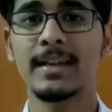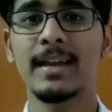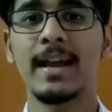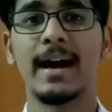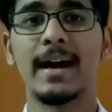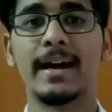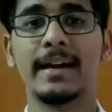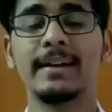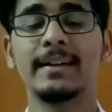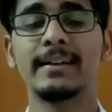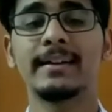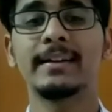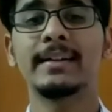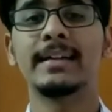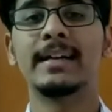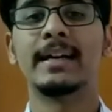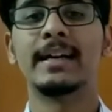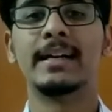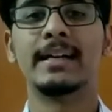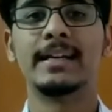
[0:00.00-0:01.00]
And
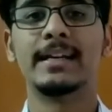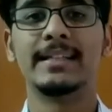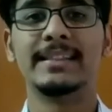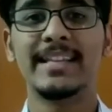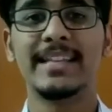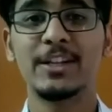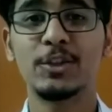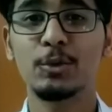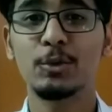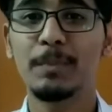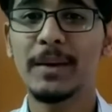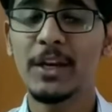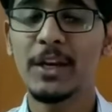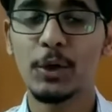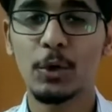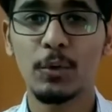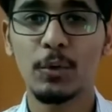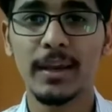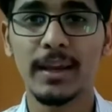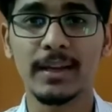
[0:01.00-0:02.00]
they should be
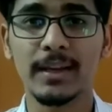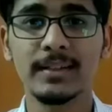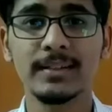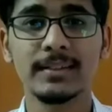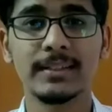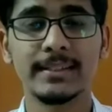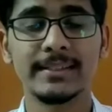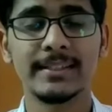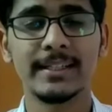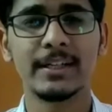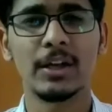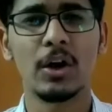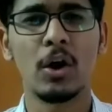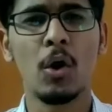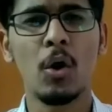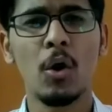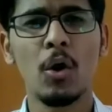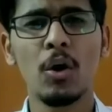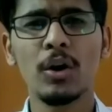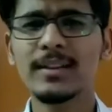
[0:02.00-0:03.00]
knowing that
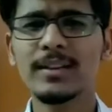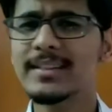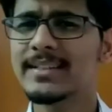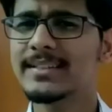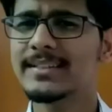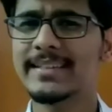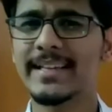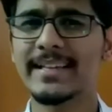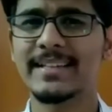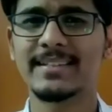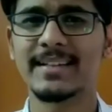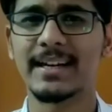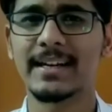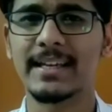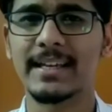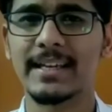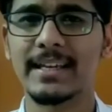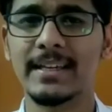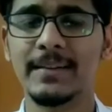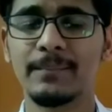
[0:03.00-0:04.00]
all that they
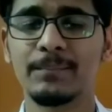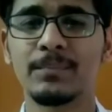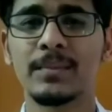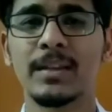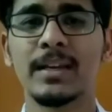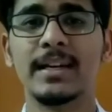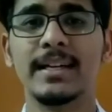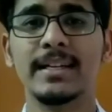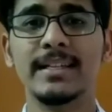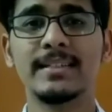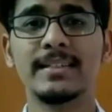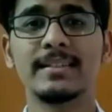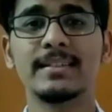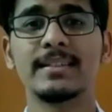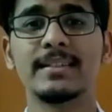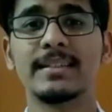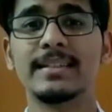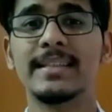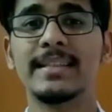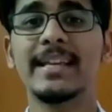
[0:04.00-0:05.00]
study is
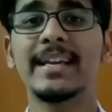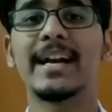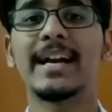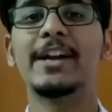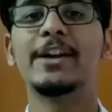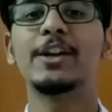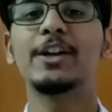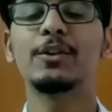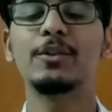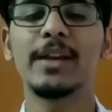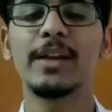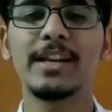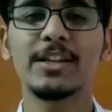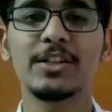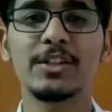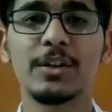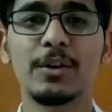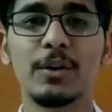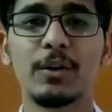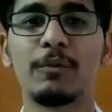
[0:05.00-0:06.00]
the
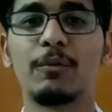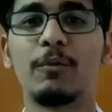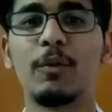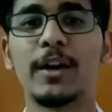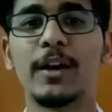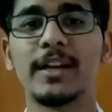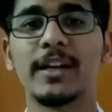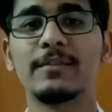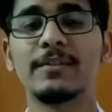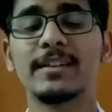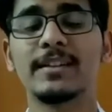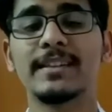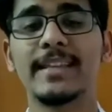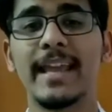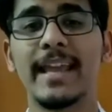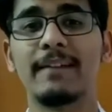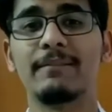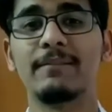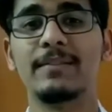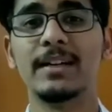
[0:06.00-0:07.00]
continuation of whatever they
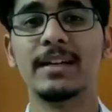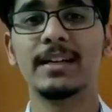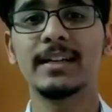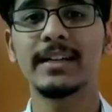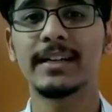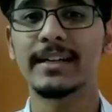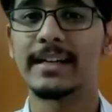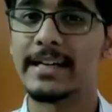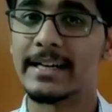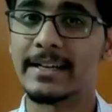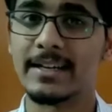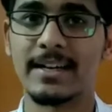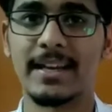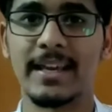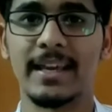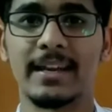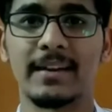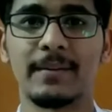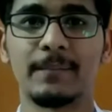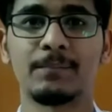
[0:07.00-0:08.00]
have learnt
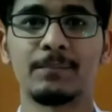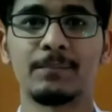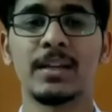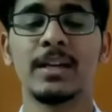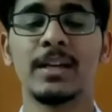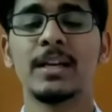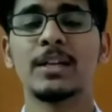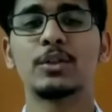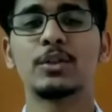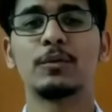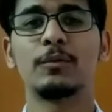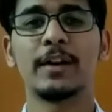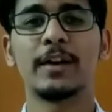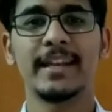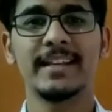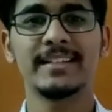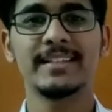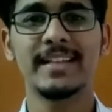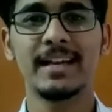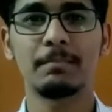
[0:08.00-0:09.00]
earlier. So for
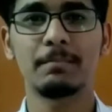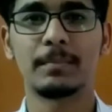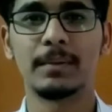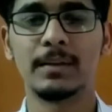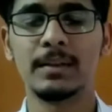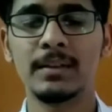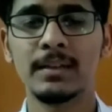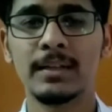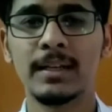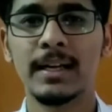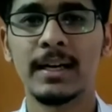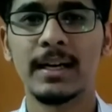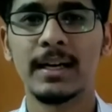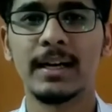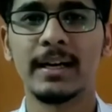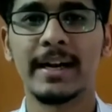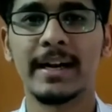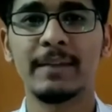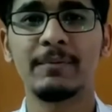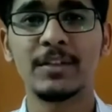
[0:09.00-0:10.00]
example,
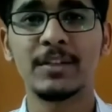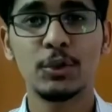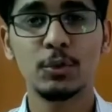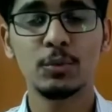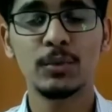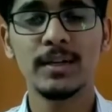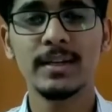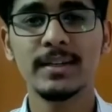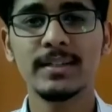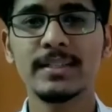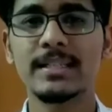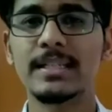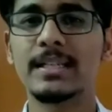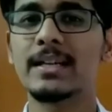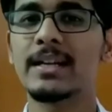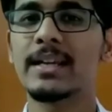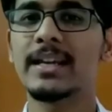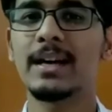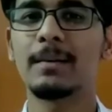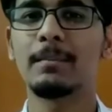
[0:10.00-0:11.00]
if a student is
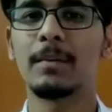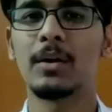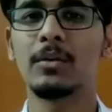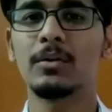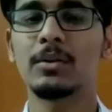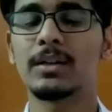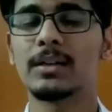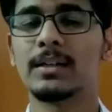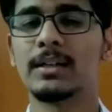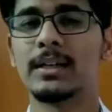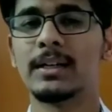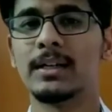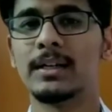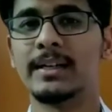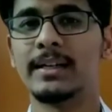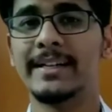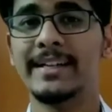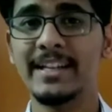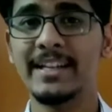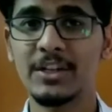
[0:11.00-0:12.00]
learning about
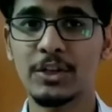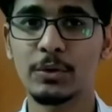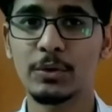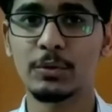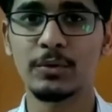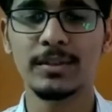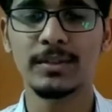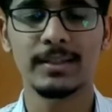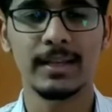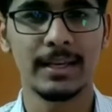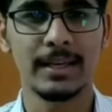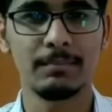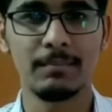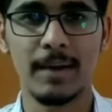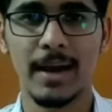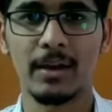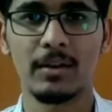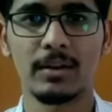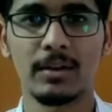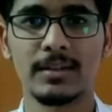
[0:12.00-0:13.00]
tissues in
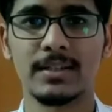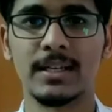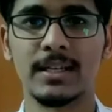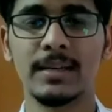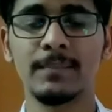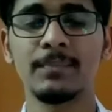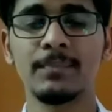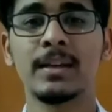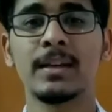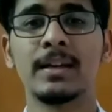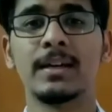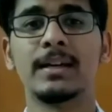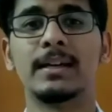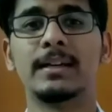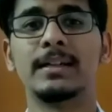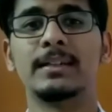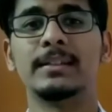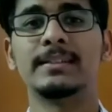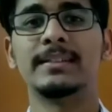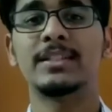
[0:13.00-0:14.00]
biology,
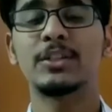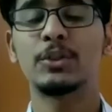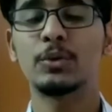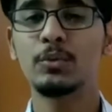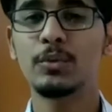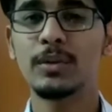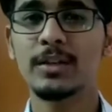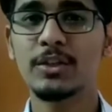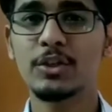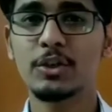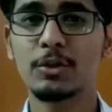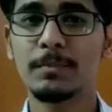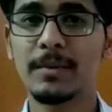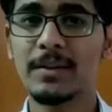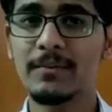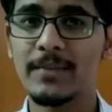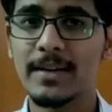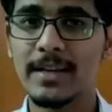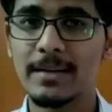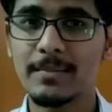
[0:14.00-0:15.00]
the student should be
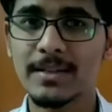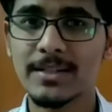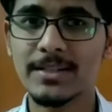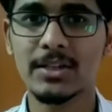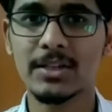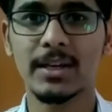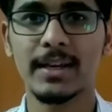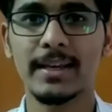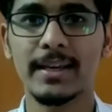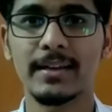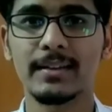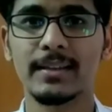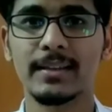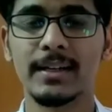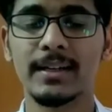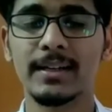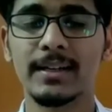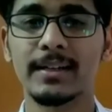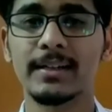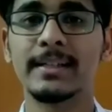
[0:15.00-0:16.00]
very much clear
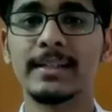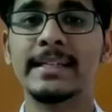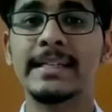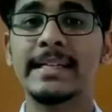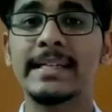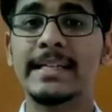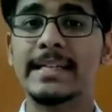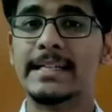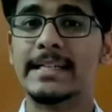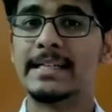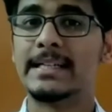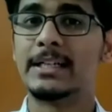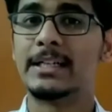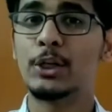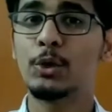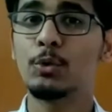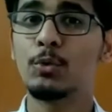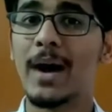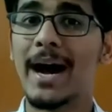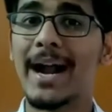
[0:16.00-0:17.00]
that
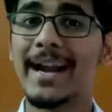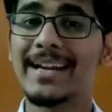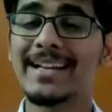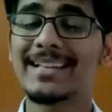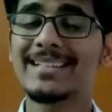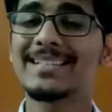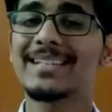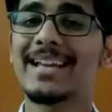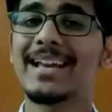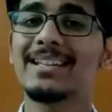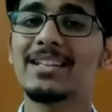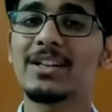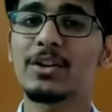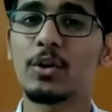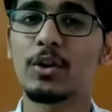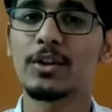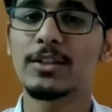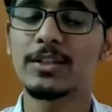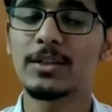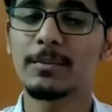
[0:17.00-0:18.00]
to understand the
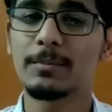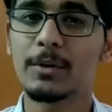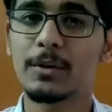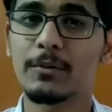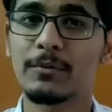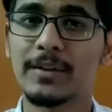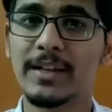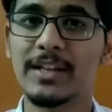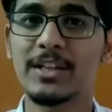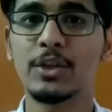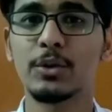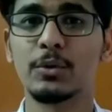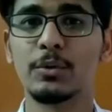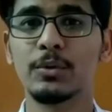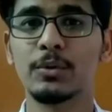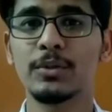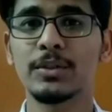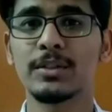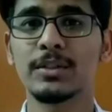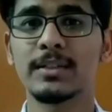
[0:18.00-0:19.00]
concept of
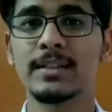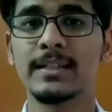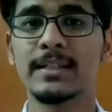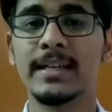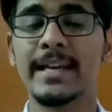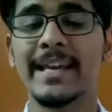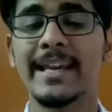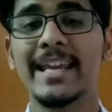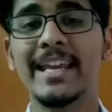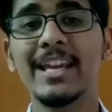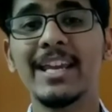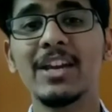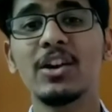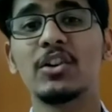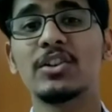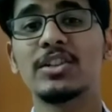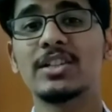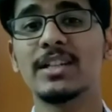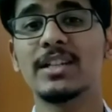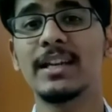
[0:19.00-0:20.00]
tissues, he or
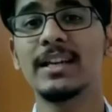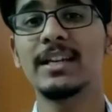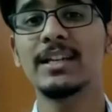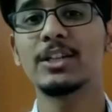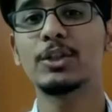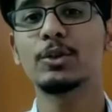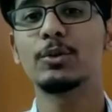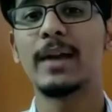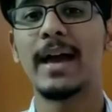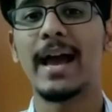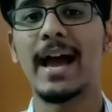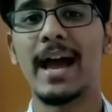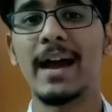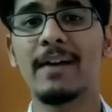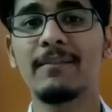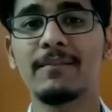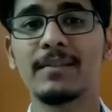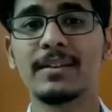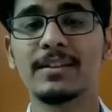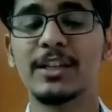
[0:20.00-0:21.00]
she should
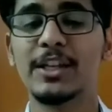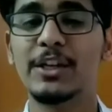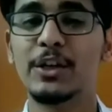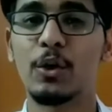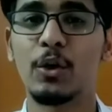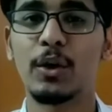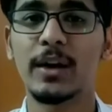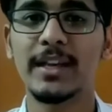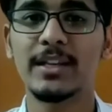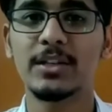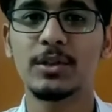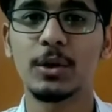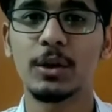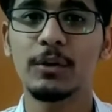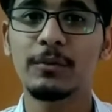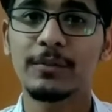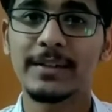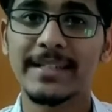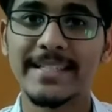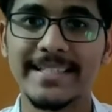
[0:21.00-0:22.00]
have the knowledge
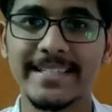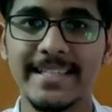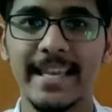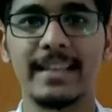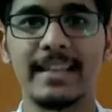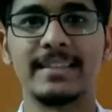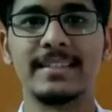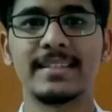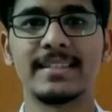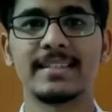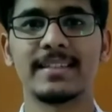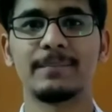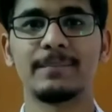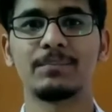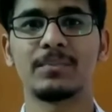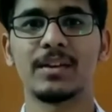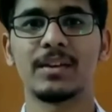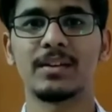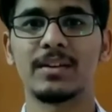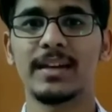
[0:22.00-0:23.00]
of cells,
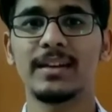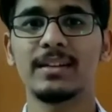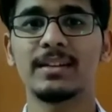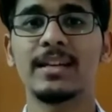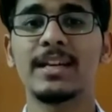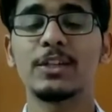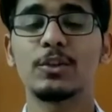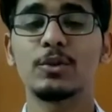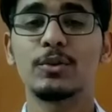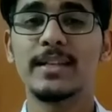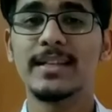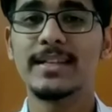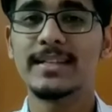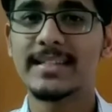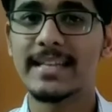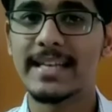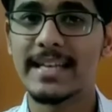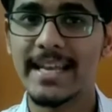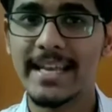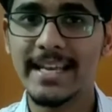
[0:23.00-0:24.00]
right? So there is a
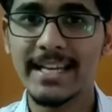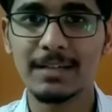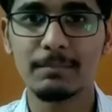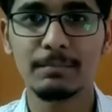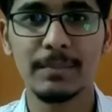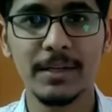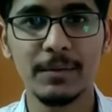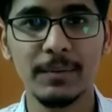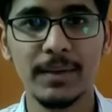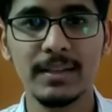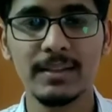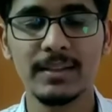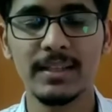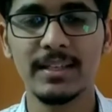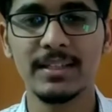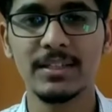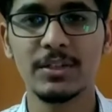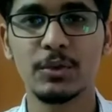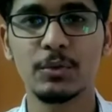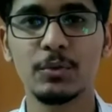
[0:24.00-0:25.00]
link between
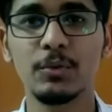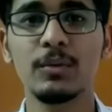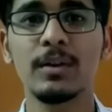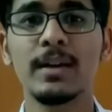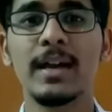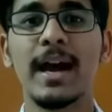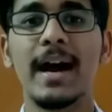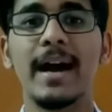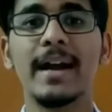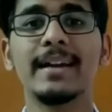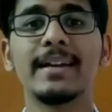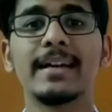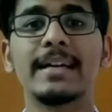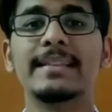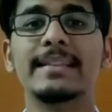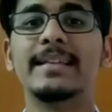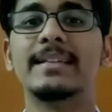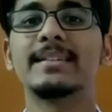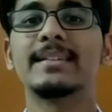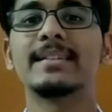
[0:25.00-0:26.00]
these two and
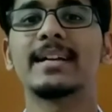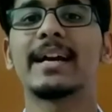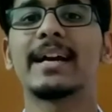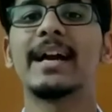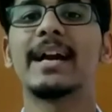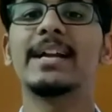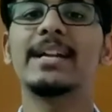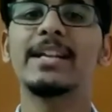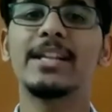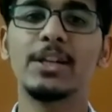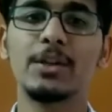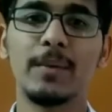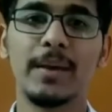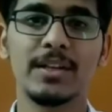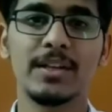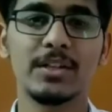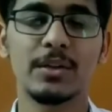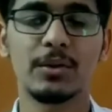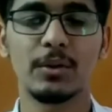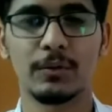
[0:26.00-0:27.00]
there is a
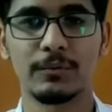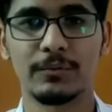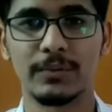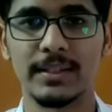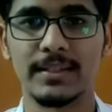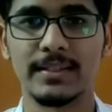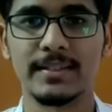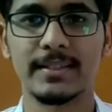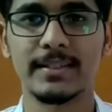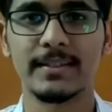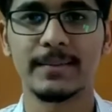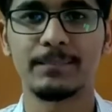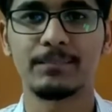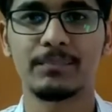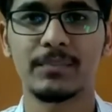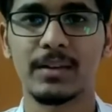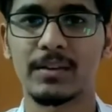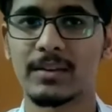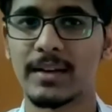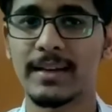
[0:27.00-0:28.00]
continuation of this,
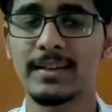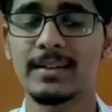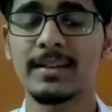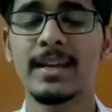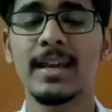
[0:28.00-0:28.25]
right?